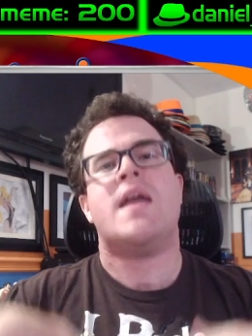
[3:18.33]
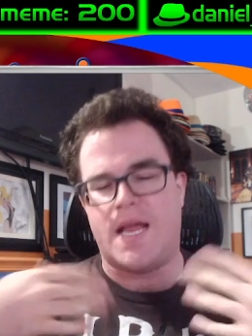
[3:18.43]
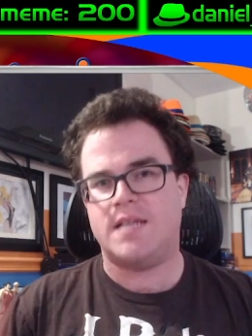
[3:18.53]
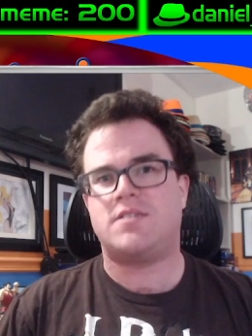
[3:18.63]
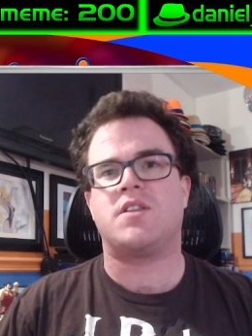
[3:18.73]

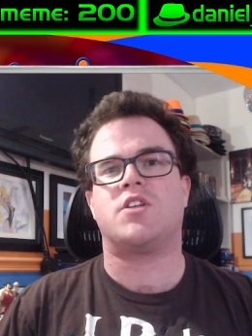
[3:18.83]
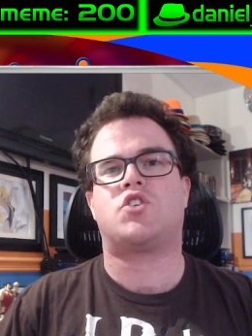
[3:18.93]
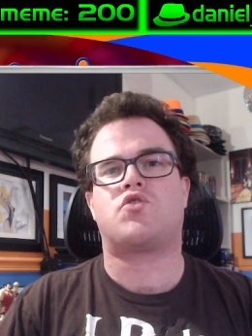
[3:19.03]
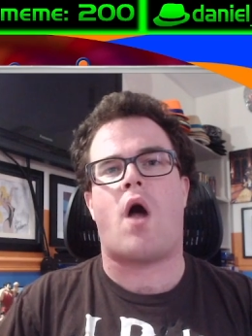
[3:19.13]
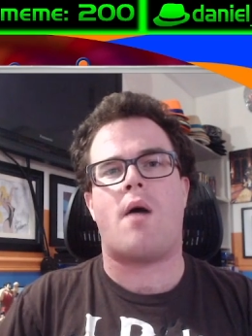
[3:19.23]
into the
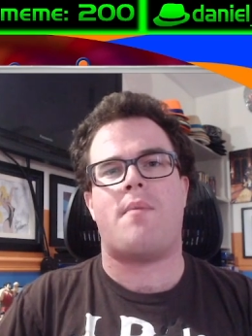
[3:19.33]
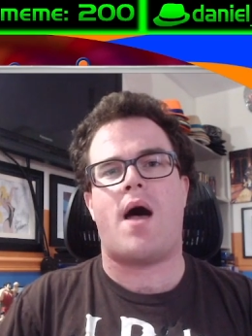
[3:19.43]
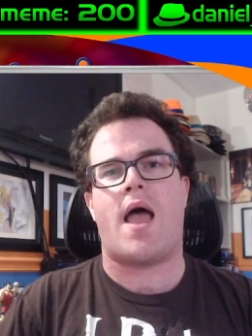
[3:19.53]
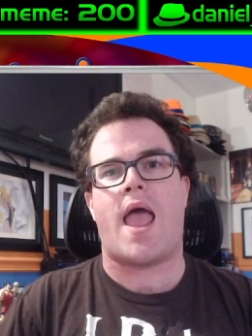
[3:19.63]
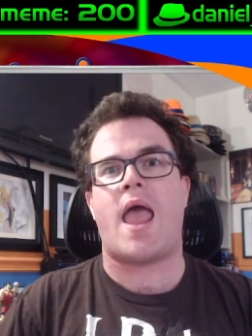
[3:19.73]

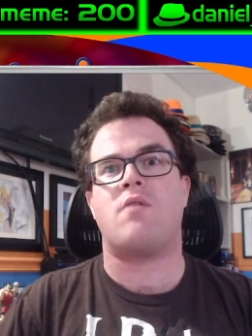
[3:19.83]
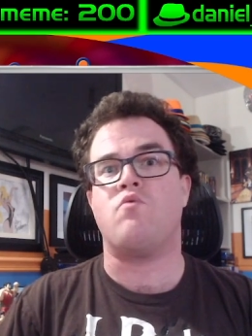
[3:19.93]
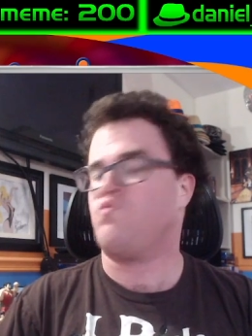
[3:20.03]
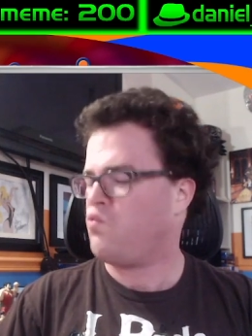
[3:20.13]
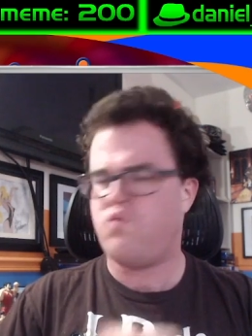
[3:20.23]
drama
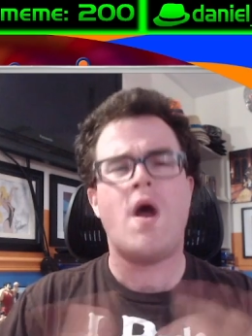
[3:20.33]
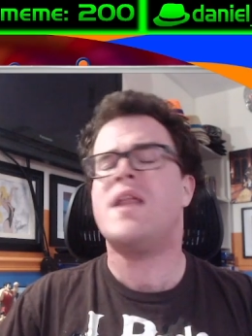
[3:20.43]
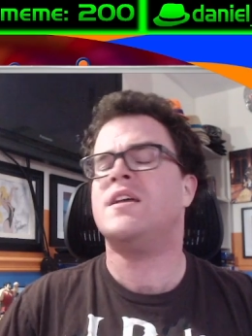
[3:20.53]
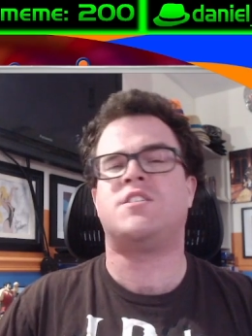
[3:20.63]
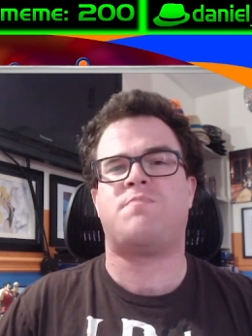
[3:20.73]
and what
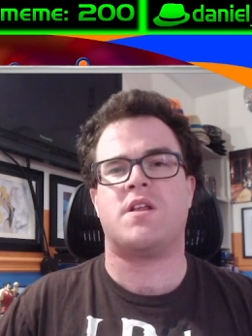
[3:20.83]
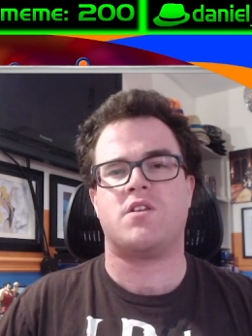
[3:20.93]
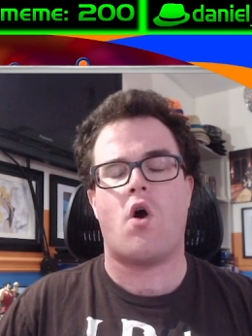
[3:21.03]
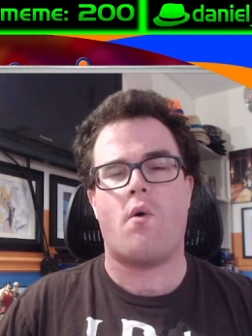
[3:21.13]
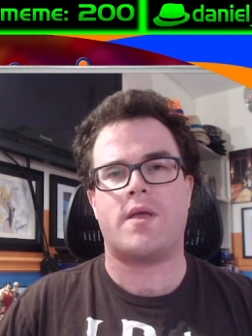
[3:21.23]
has been
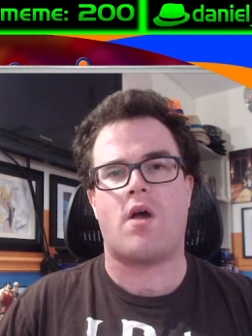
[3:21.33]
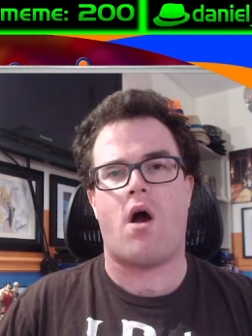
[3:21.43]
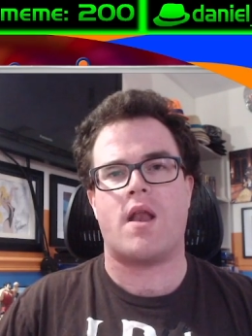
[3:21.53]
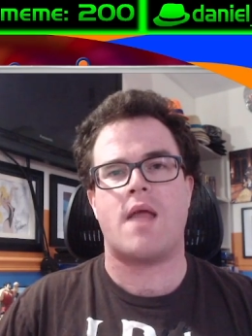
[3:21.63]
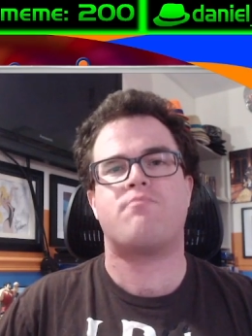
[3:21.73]
going
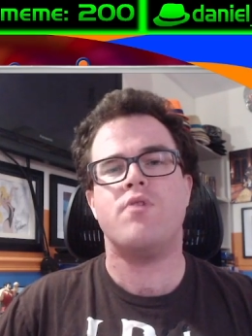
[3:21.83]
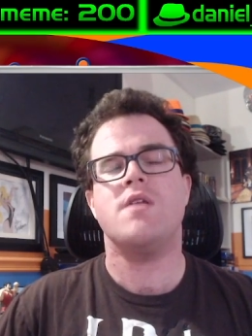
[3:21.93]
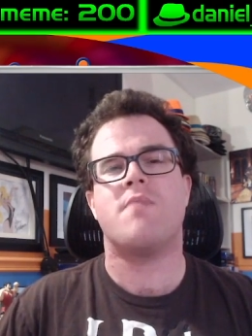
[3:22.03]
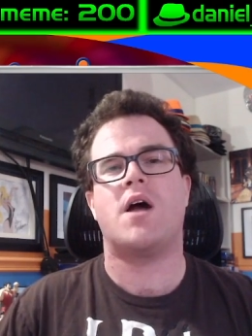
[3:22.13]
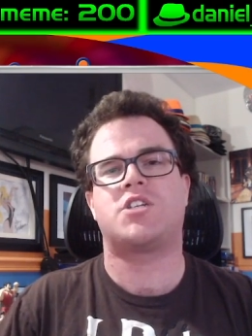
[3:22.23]
on, and
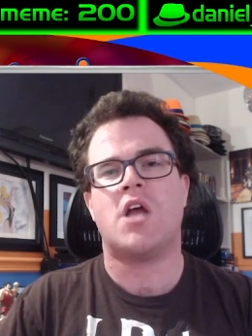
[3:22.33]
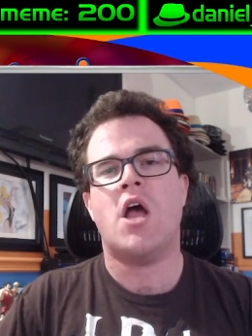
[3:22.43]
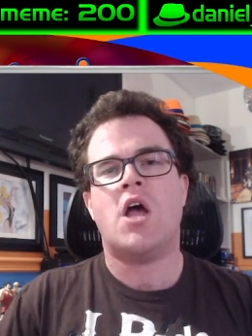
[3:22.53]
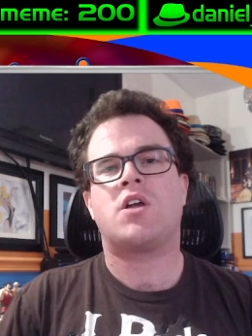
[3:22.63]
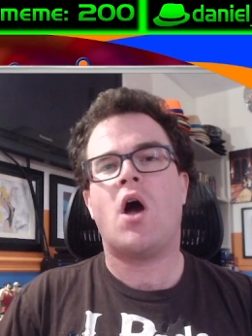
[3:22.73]
pretty much
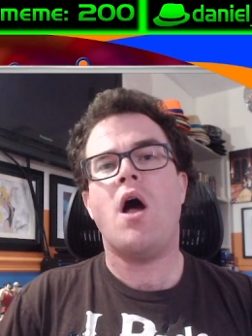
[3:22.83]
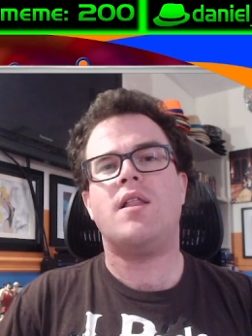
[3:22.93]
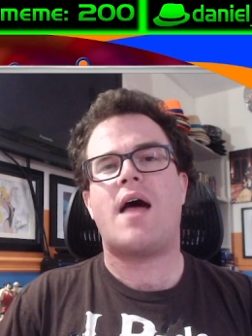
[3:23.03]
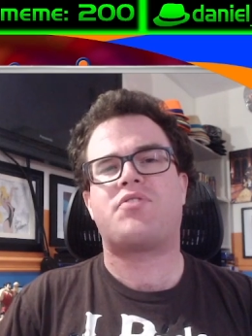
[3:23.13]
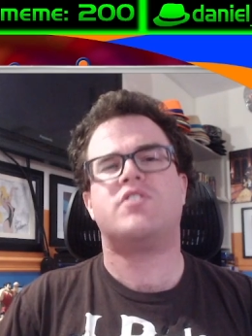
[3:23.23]

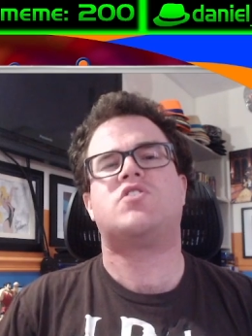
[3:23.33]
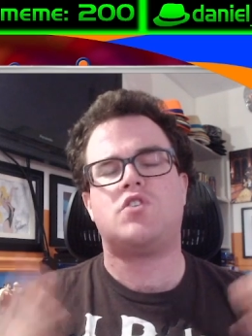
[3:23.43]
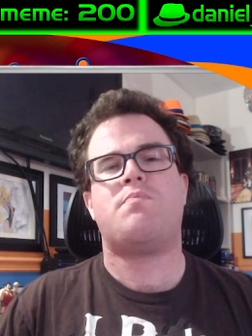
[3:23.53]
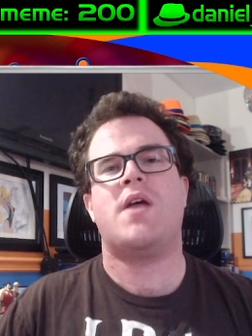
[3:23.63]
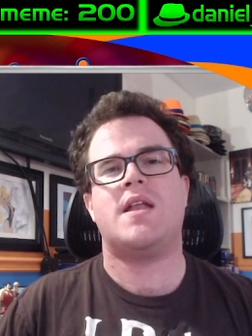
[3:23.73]
call out the
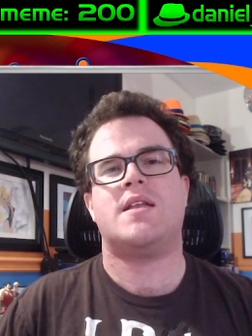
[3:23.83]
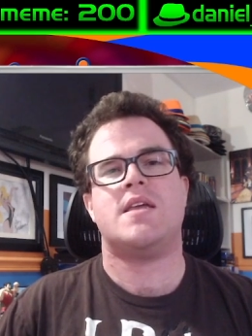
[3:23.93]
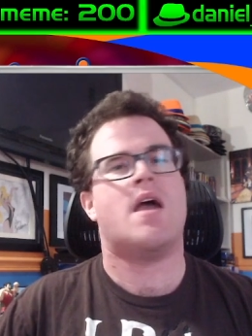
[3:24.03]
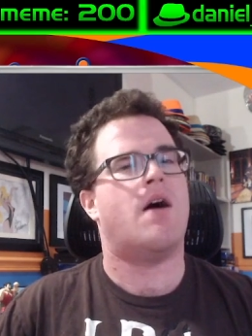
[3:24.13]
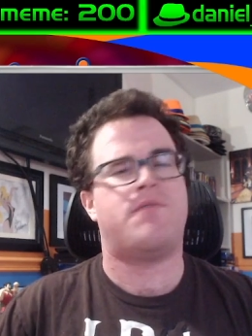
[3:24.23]

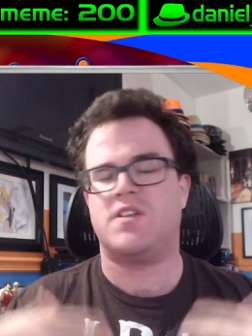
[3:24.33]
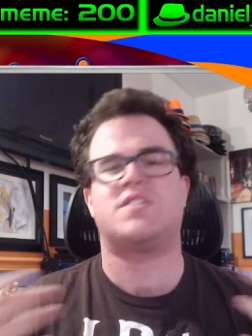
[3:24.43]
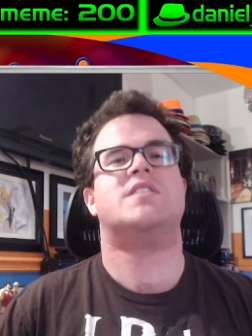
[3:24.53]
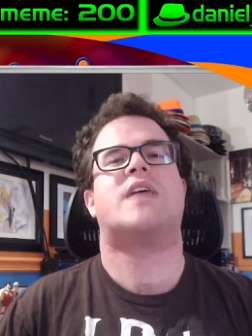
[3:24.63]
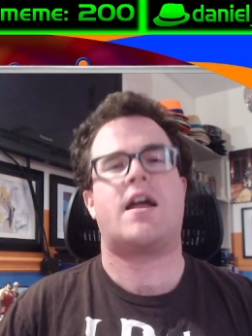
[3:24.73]
stupidity of this
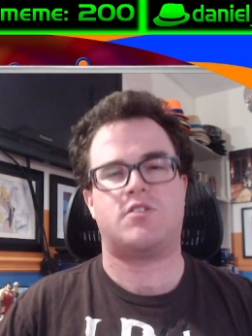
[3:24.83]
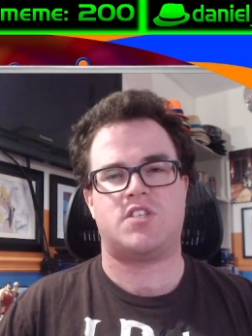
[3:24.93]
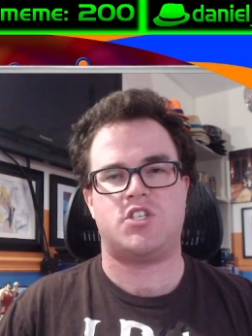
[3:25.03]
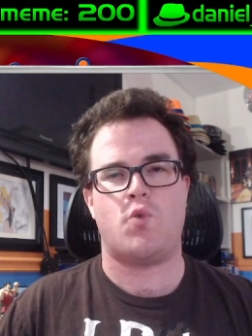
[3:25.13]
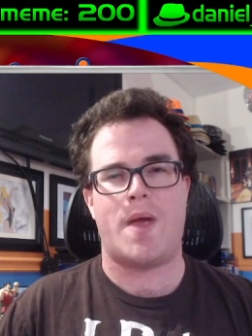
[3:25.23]
entire
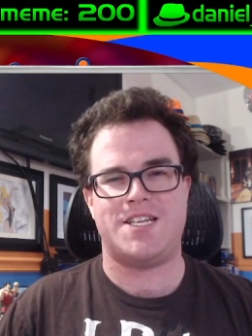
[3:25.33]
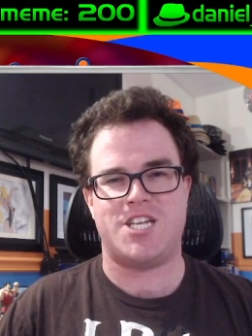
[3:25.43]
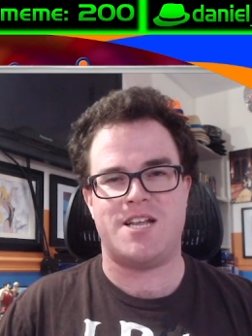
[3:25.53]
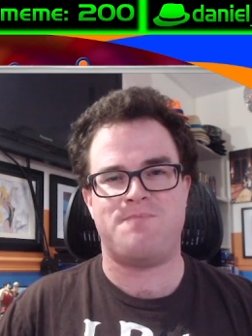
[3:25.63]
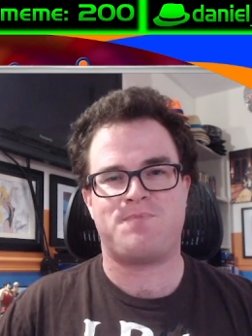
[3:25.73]

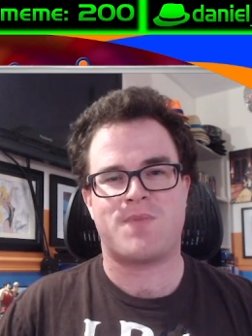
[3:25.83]
situation.